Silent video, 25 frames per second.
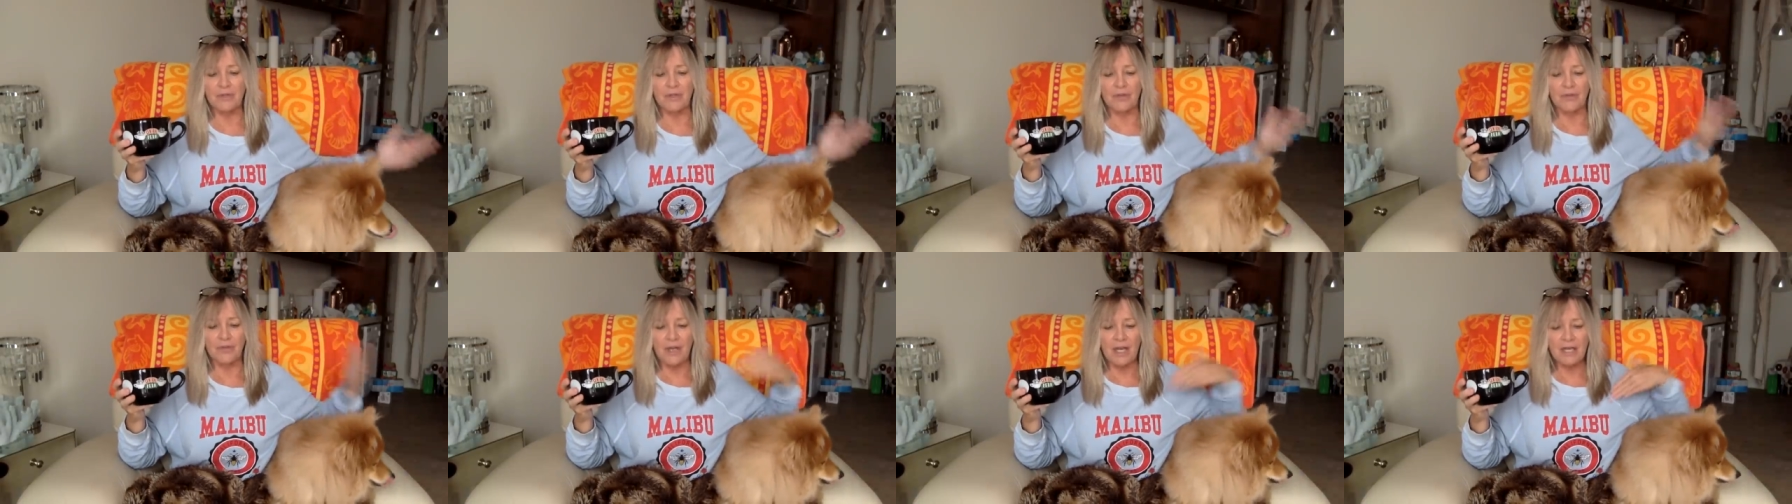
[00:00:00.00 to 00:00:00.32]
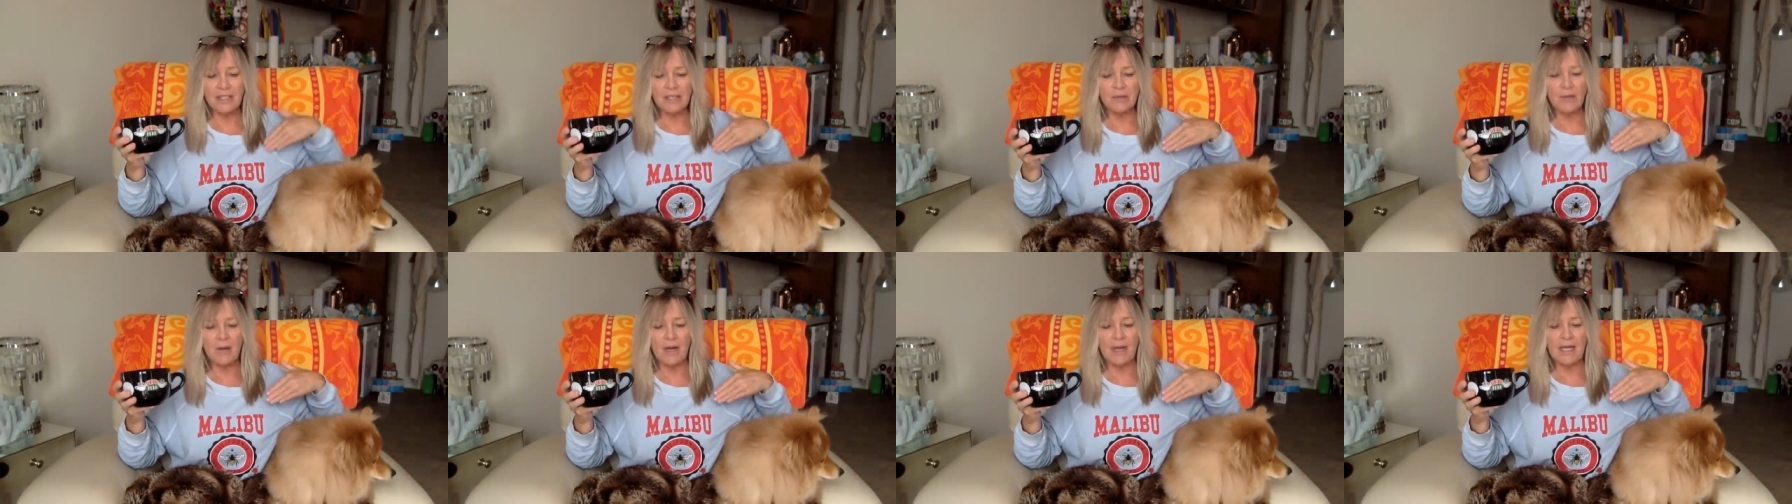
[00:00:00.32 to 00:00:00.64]
So
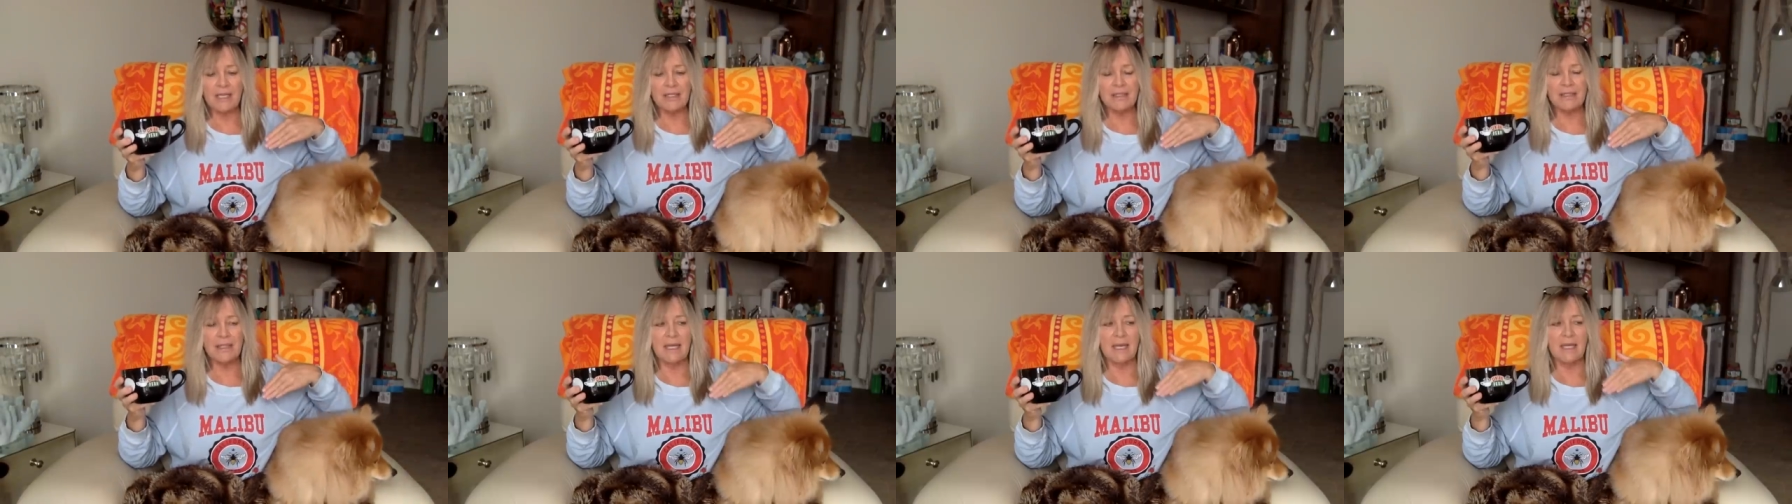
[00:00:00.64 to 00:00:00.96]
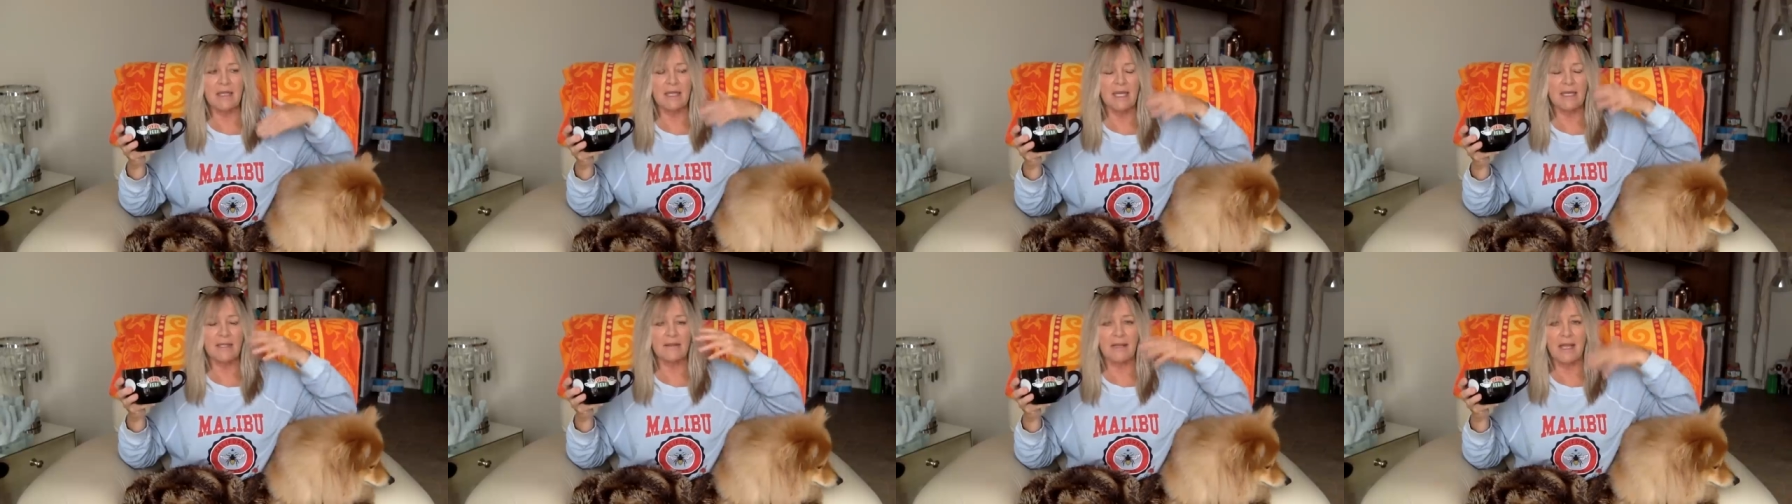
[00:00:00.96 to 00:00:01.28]
that's why I
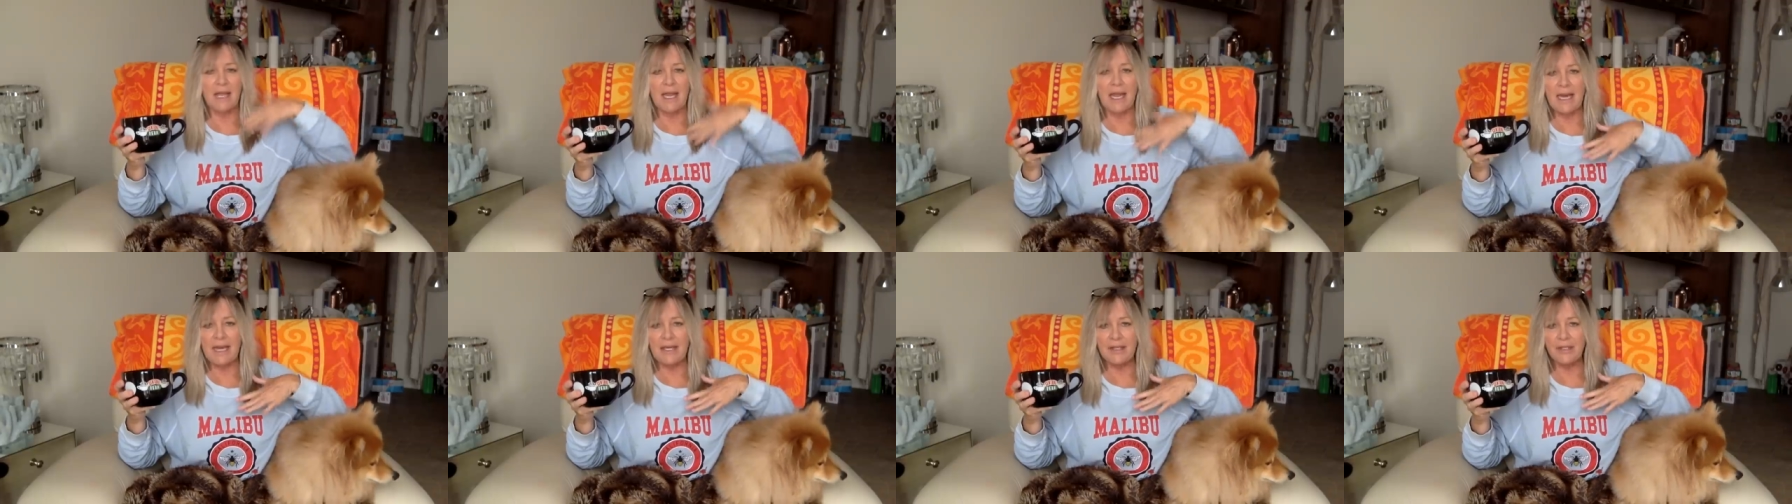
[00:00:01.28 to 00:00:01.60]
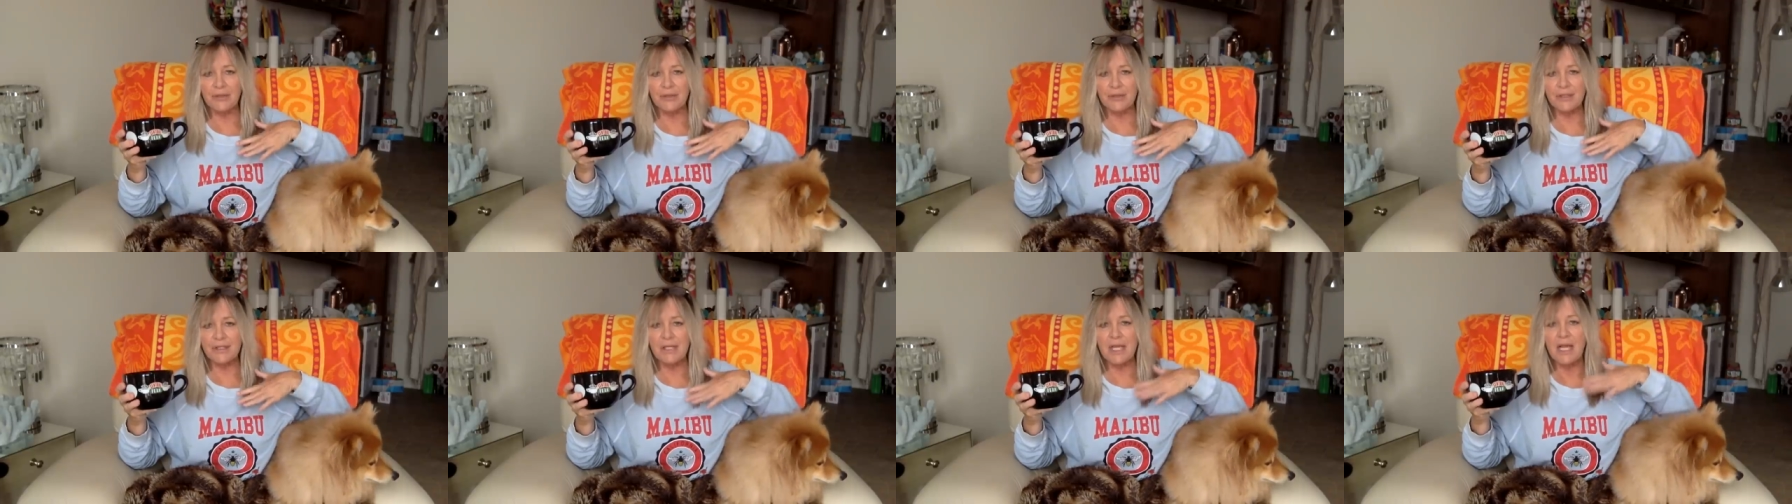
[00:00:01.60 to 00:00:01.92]
say, like the
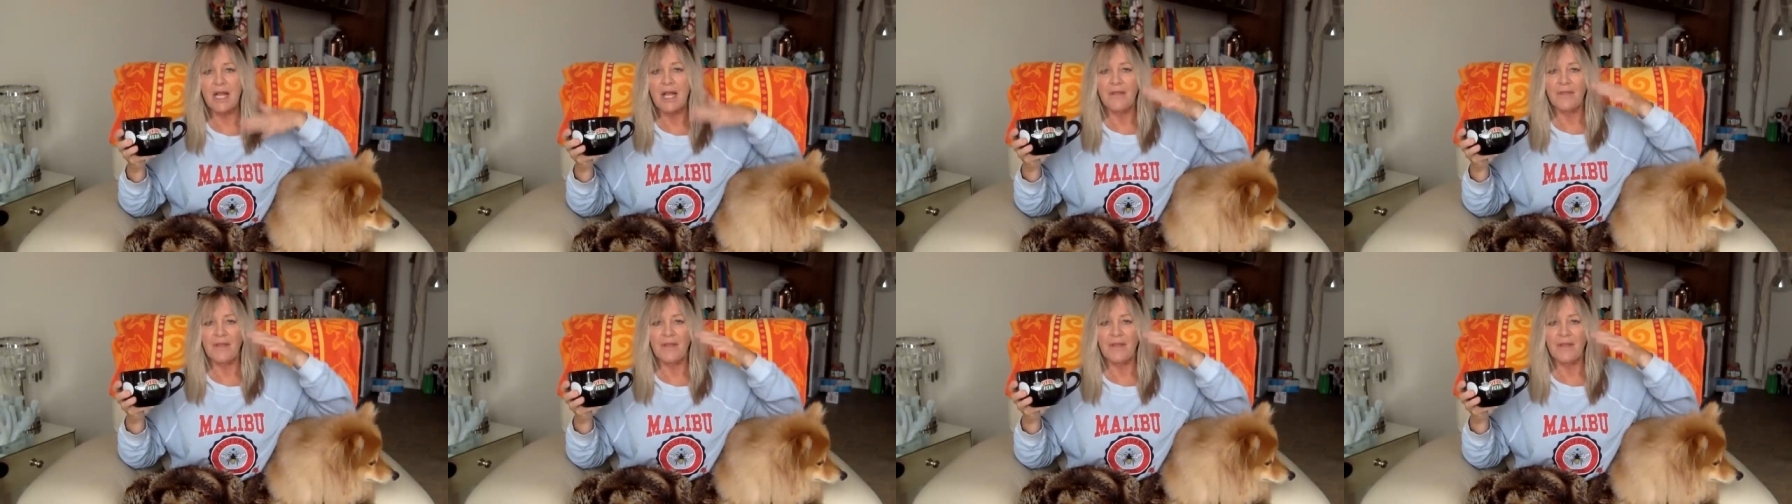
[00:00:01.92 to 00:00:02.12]
haters